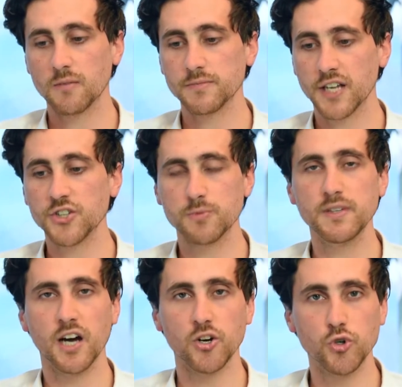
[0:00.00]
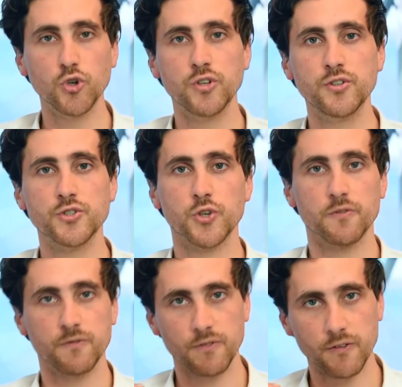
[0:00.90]
tends to be a good sort
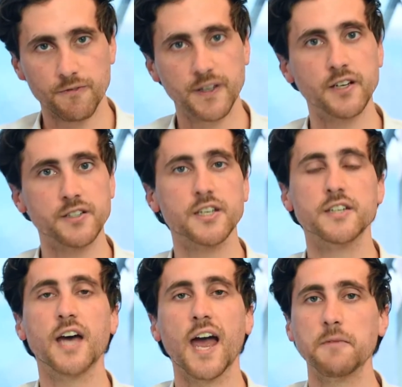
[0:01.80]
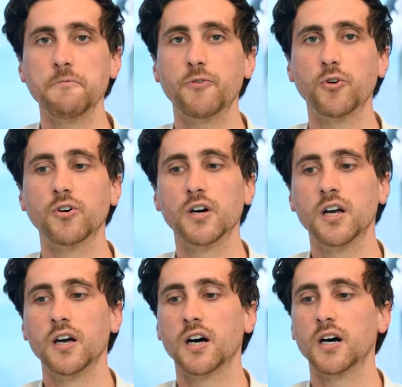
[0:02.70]
of figure to aim for.
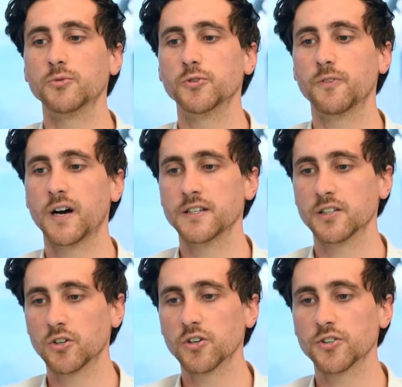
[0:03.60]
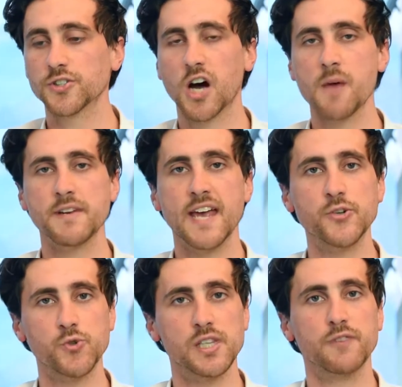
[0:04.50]
You'll find a lot of the time an
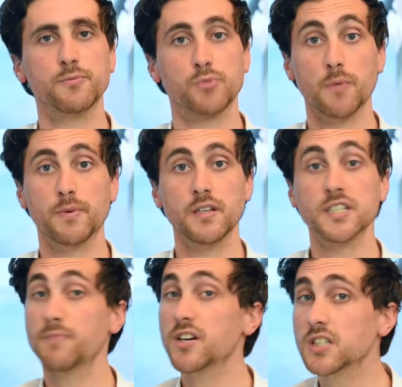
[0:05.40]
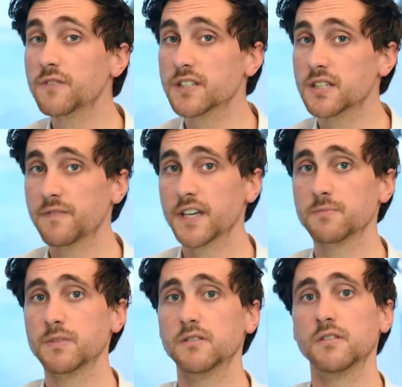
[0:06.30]
entry-level property, especially if it's an
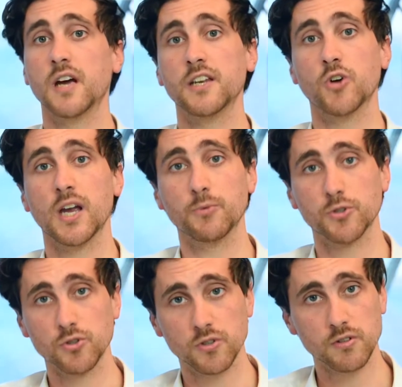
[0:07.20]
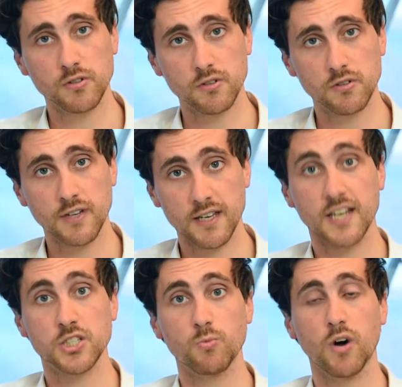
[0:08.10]
investment and you're able to look
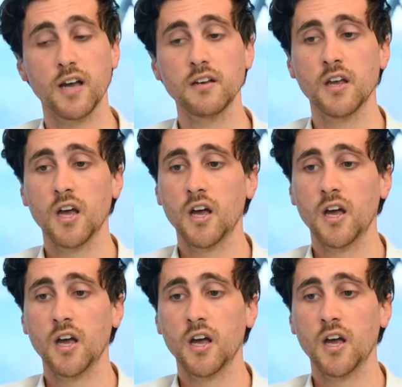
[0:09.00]
nationwide,